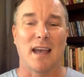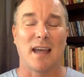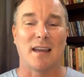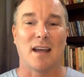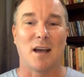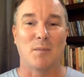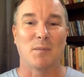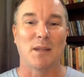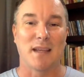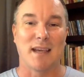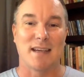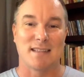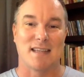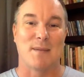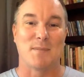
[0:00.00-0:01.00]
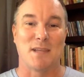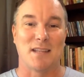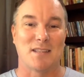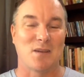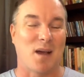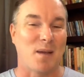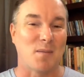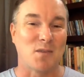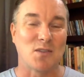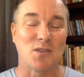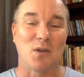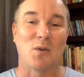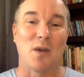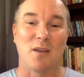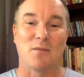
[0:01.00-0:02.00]
and humbly accept it. So I'm
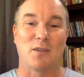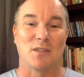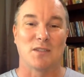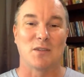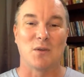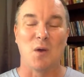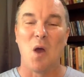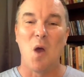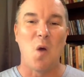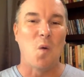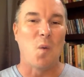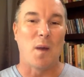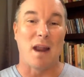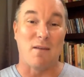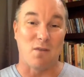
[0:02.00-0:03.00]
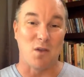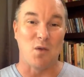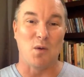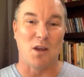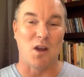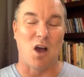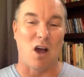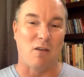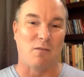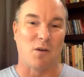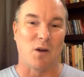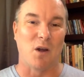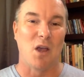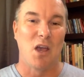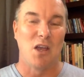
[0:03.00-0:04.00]
so grateful to whatever you can
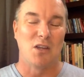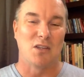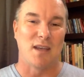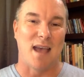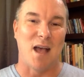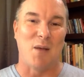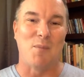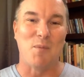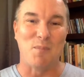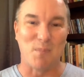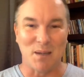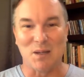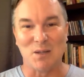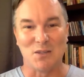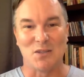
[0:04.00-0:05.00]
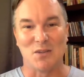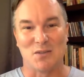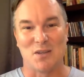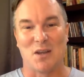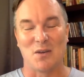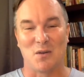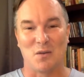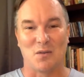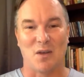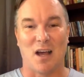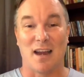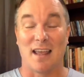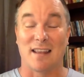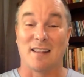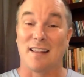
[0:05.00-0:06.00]
offer to help build Tucson New
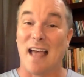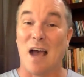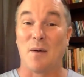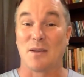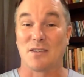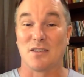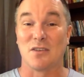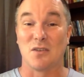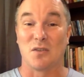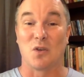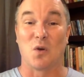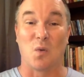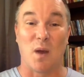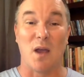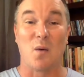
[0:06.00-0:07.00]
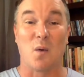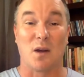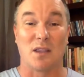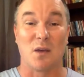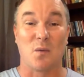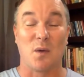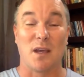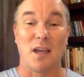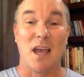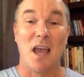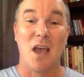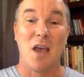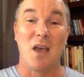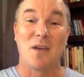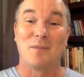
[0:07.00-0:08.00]
Thought and allow us to do the great work that we
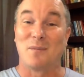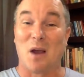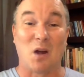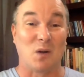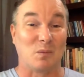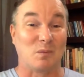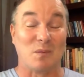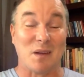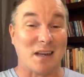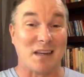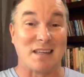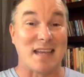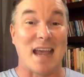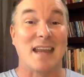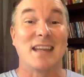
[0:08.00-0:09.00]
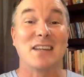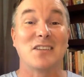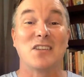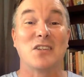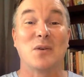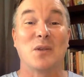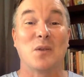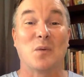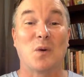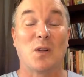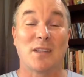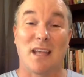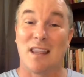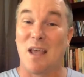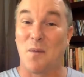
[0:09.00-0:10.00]
are intending to do in the
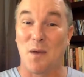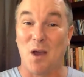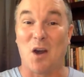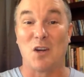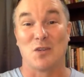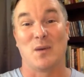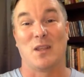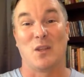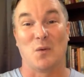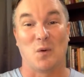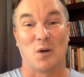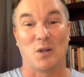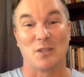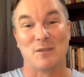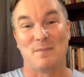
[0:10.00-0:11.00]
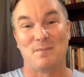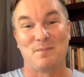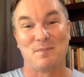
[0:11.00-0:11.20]
world and that we are doing in the world.